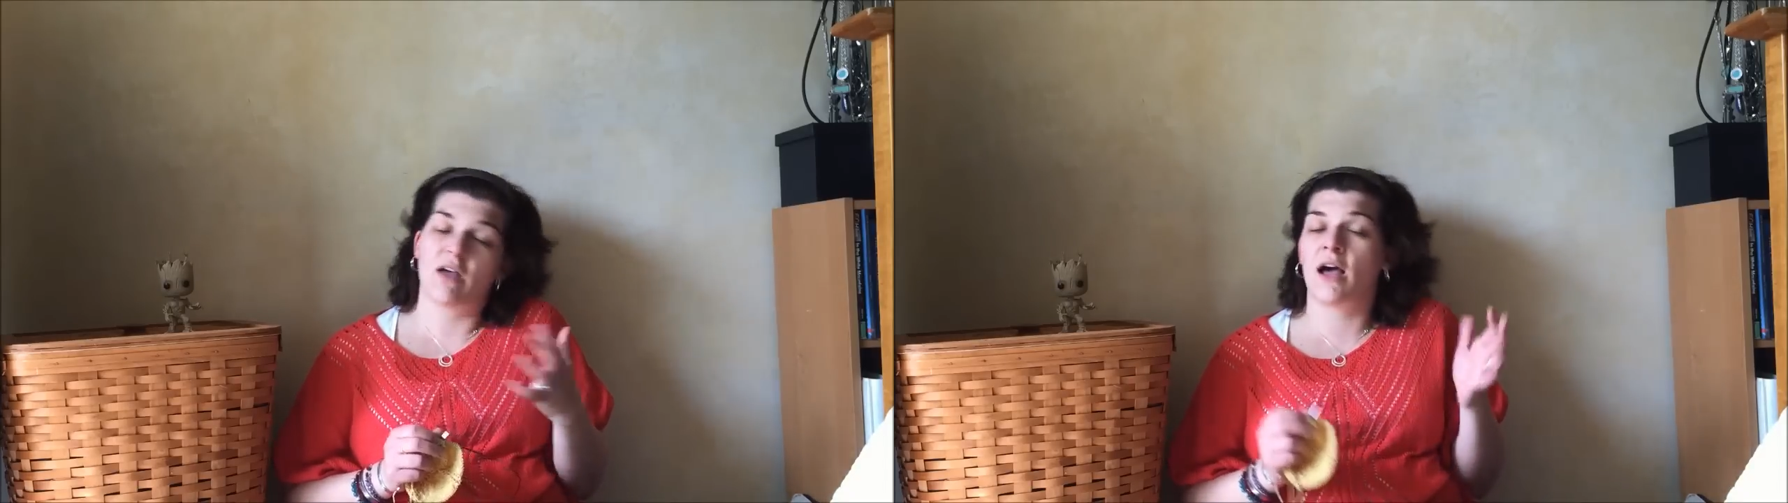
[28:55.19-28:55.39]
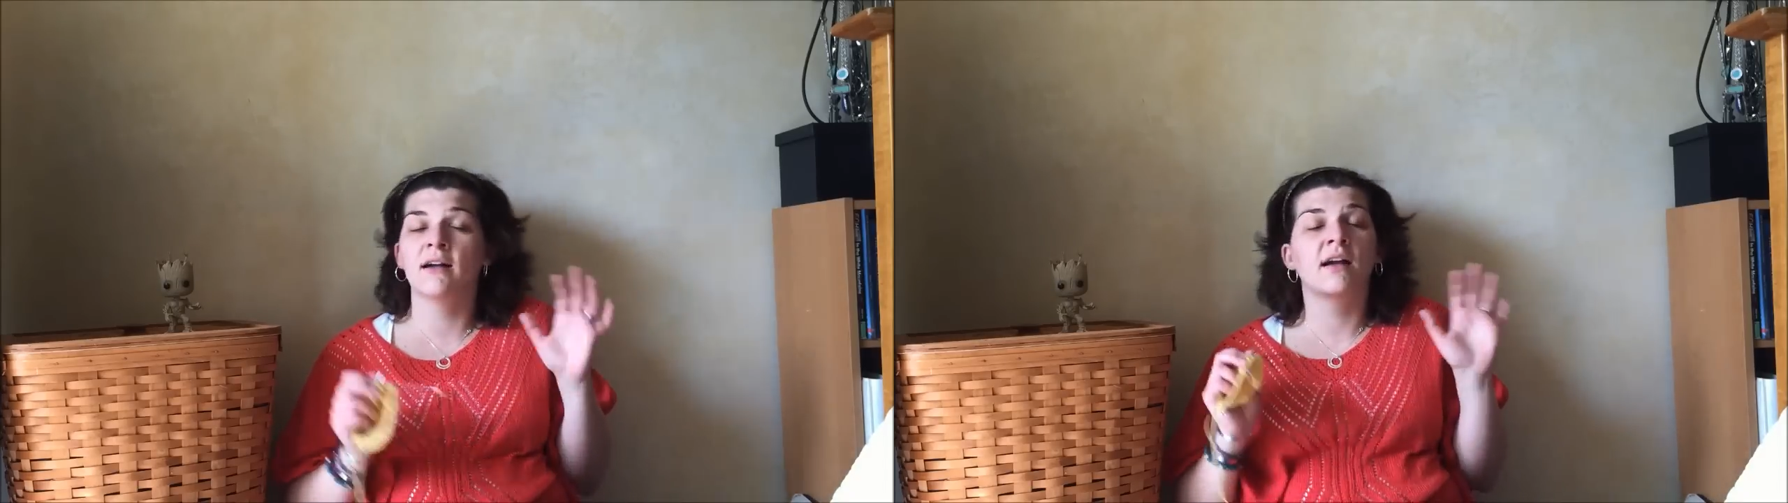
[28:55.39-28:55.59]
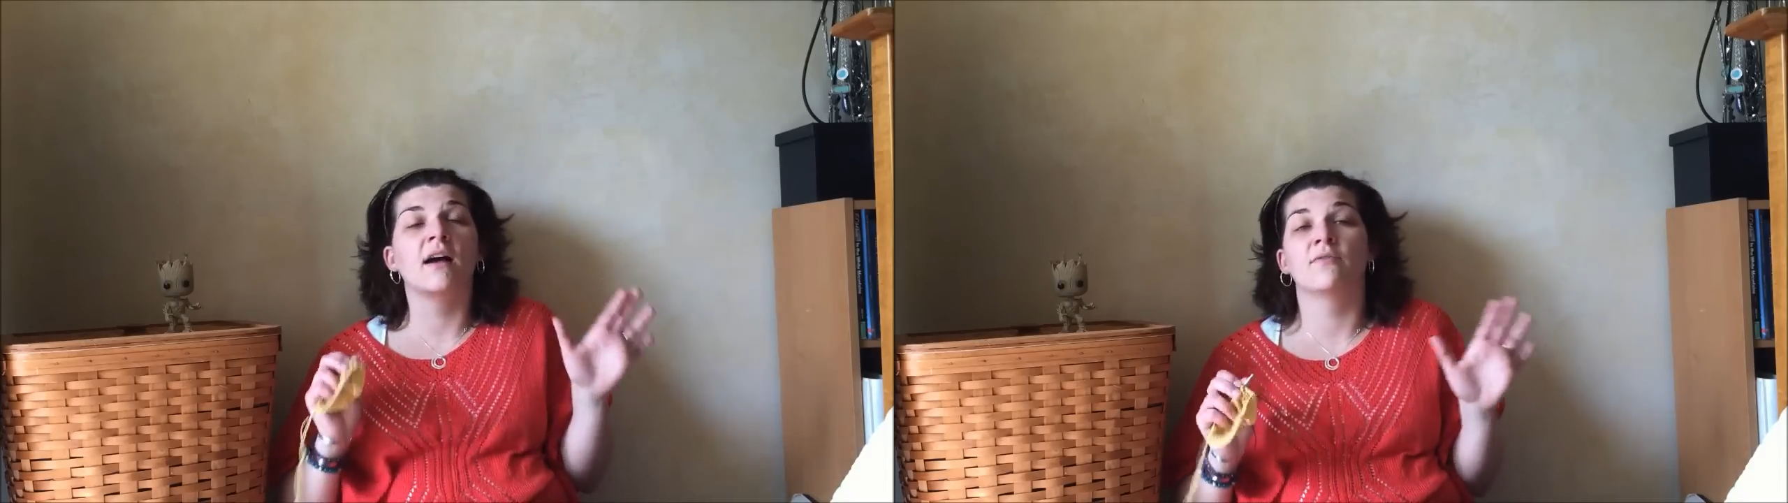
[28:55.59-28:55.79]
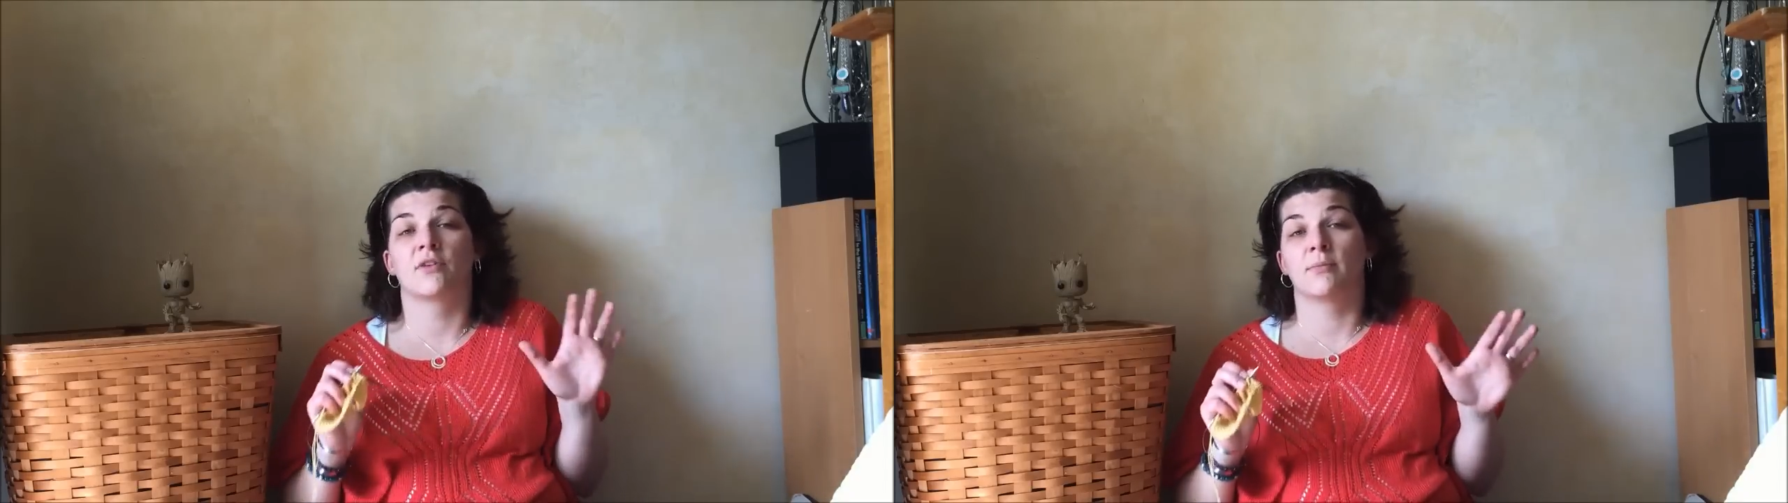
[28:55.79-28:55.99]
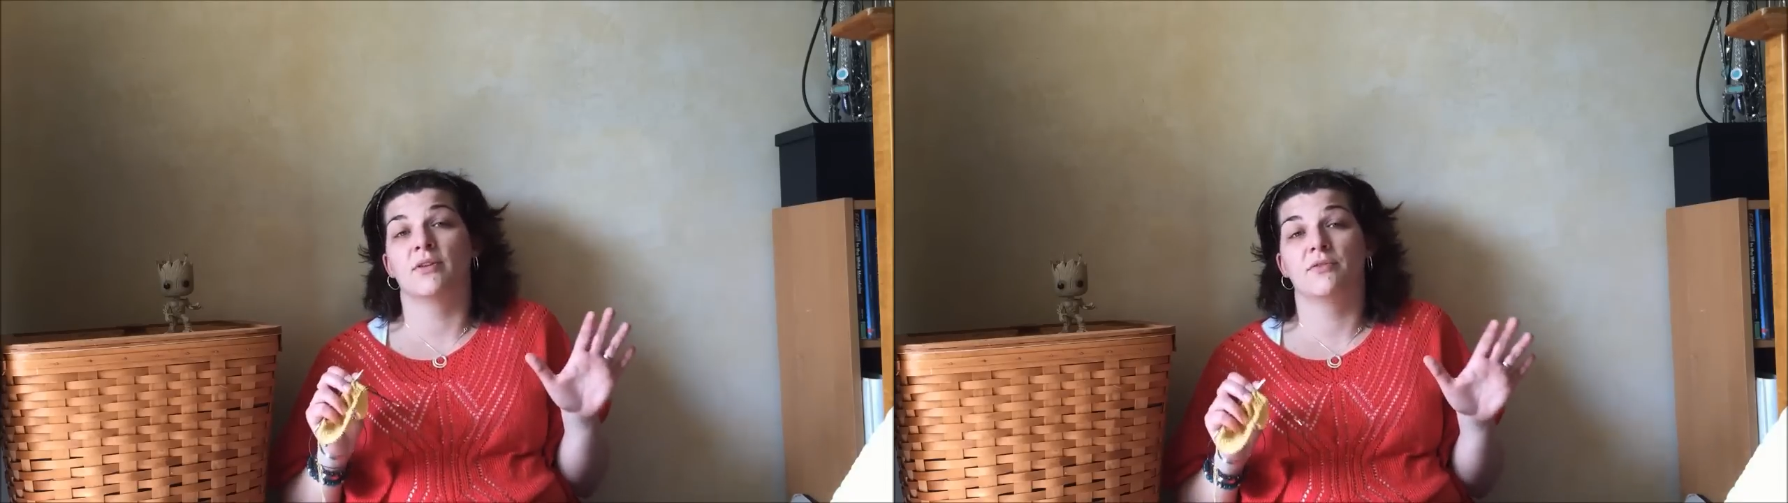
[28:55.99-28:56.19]

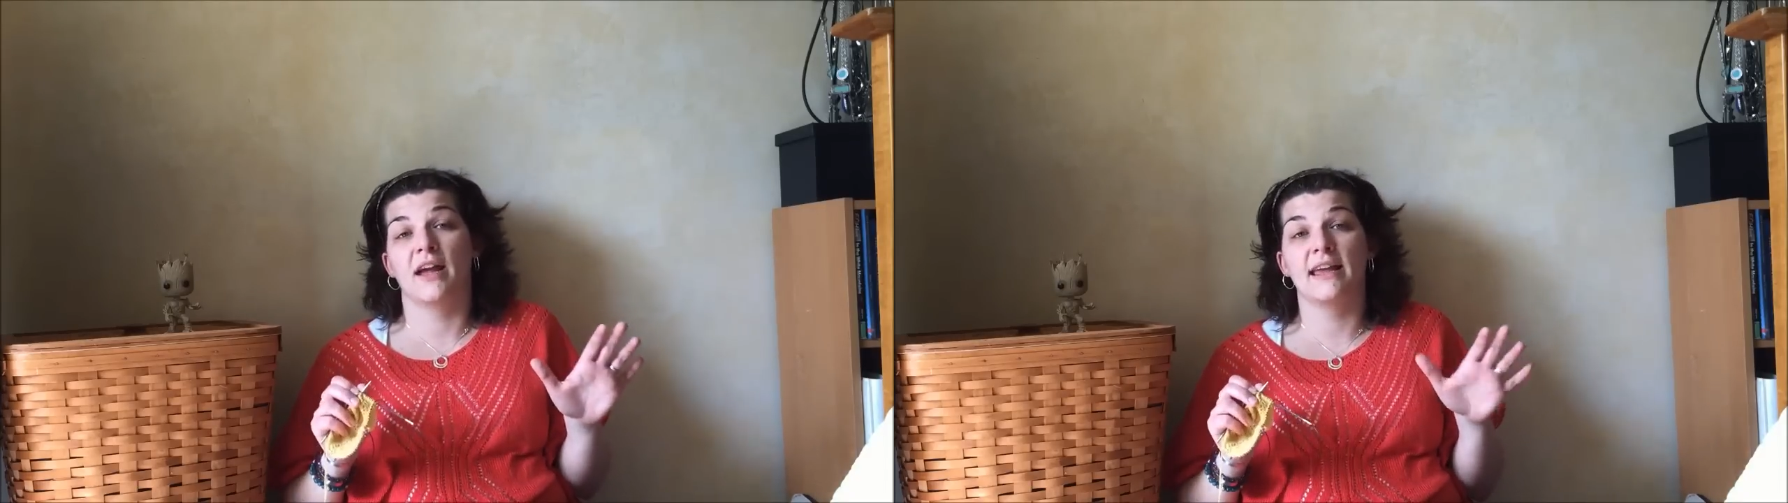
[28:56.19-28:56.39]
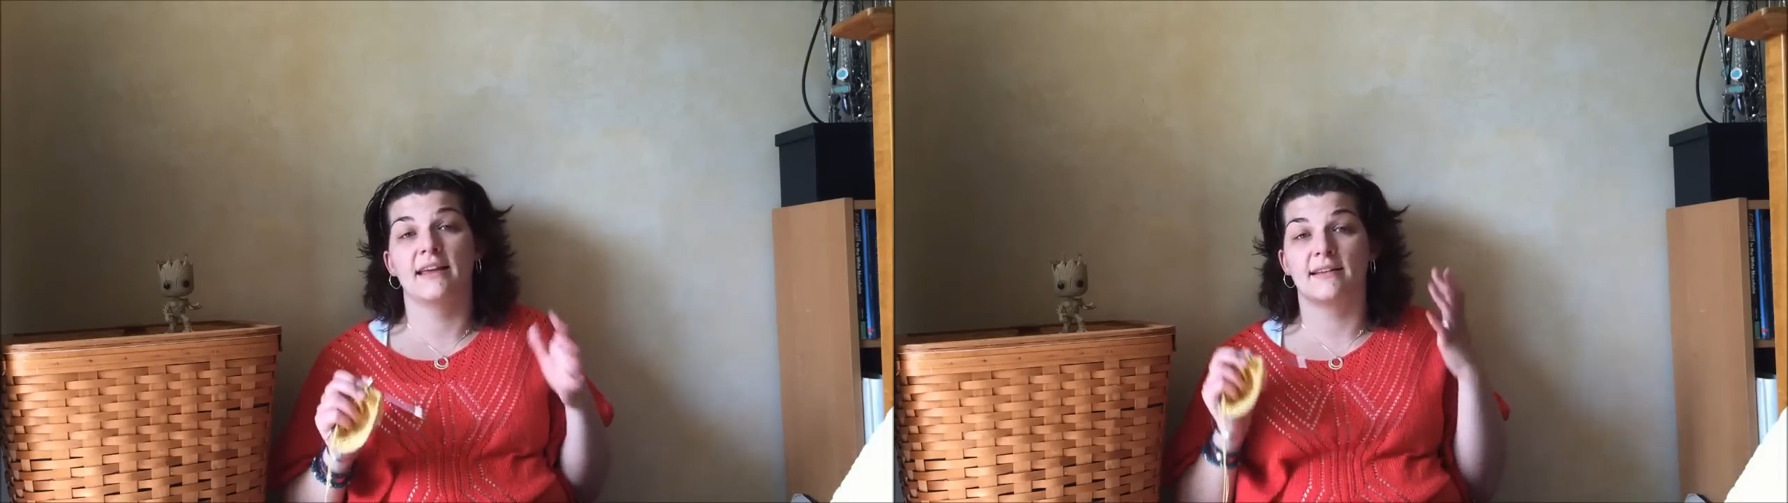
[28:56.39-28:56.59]
Uncomfortable, right?